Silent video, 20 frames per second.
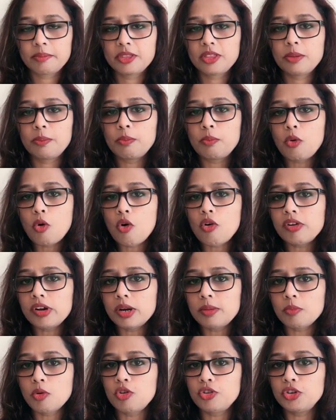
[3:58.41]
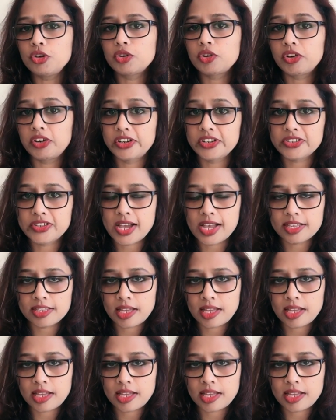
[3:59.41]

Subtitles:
but the more and more you criticize